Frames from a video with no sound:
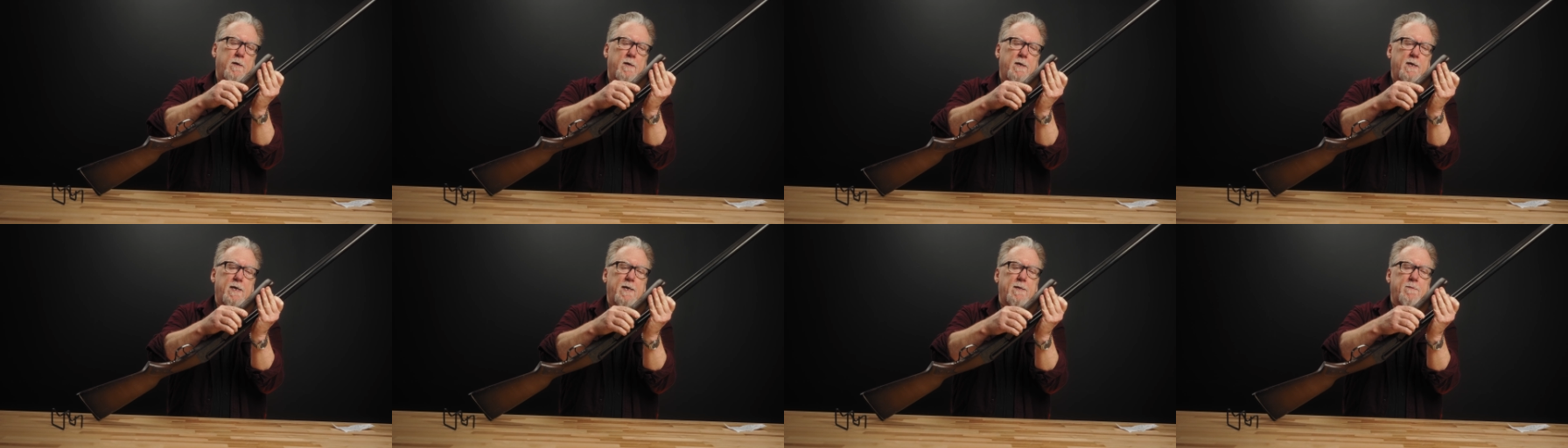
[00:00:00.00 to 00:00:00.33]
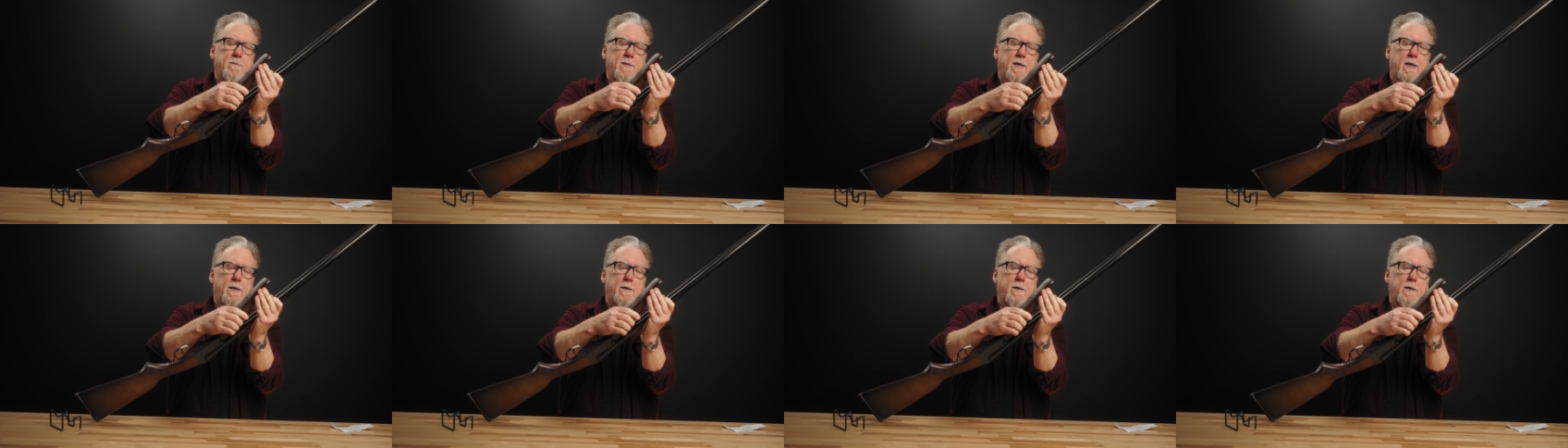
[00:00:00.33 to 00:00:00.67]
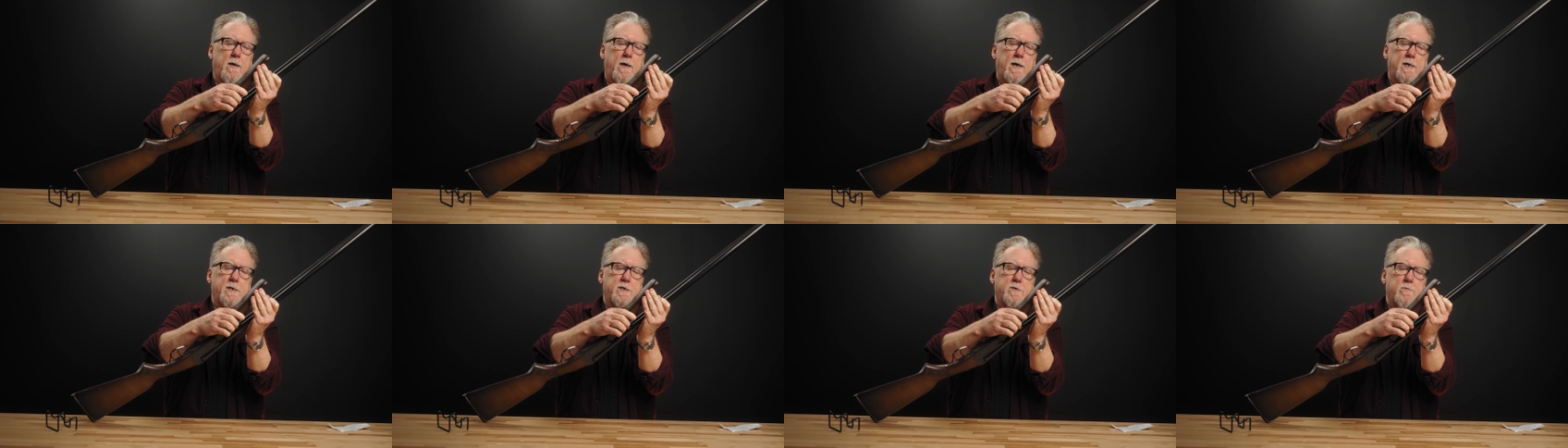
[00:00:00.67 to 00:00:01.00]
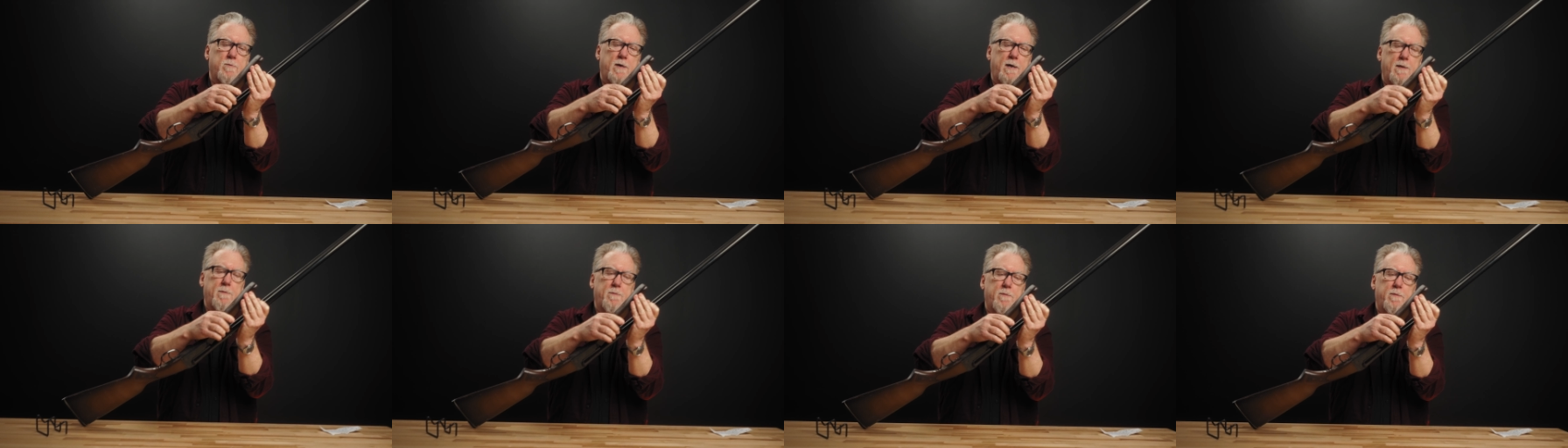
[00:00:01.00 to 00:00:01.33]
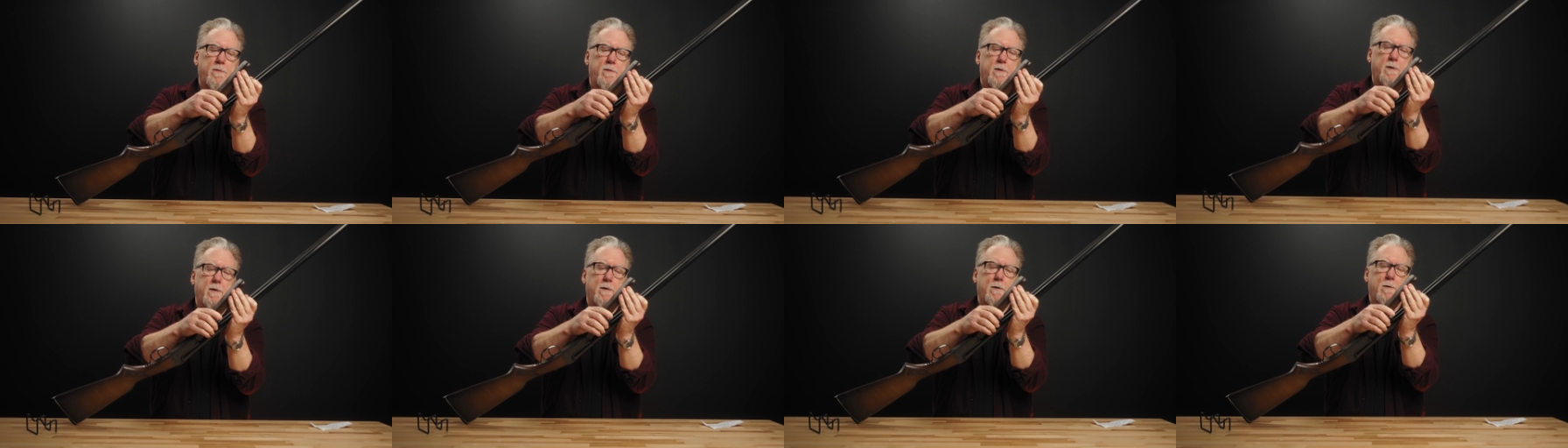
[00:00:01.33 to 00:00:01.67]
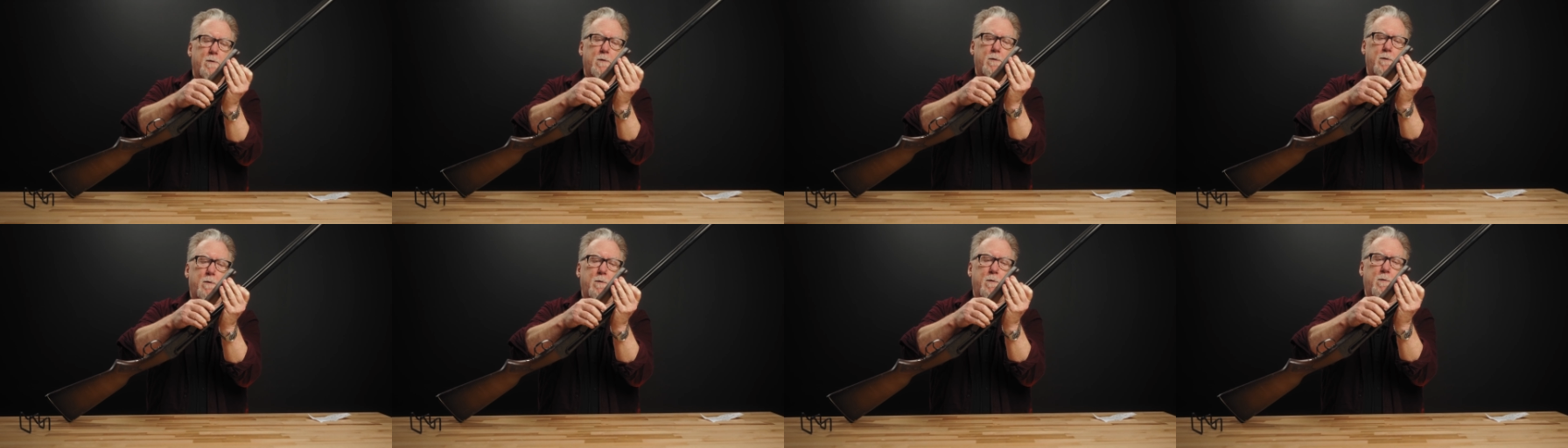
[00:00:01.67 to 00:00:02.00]
in that notch right
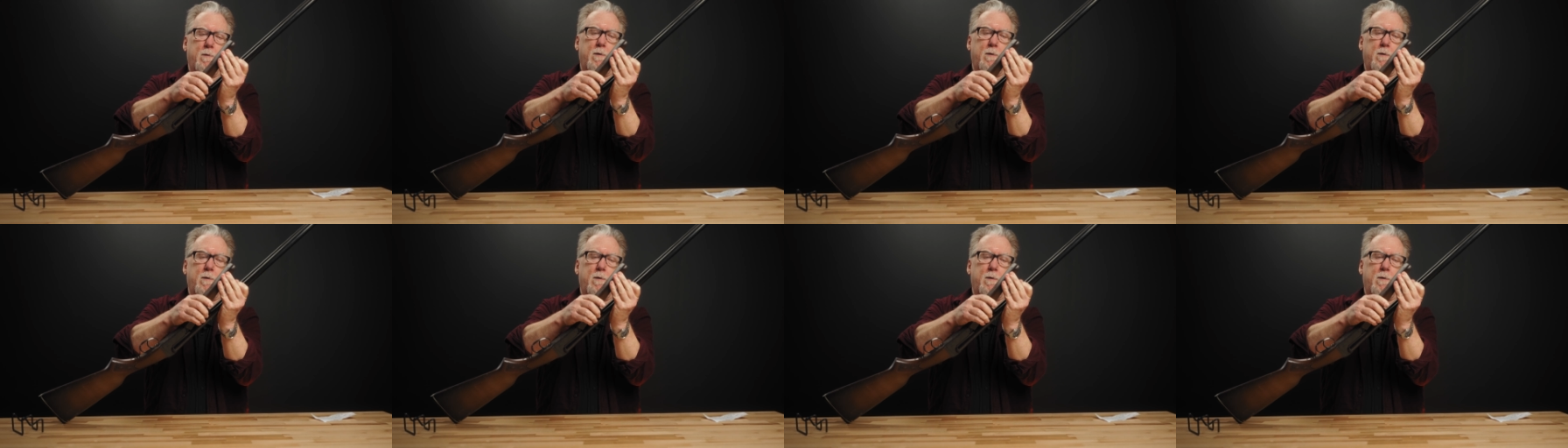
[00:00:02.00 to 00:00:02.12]
there.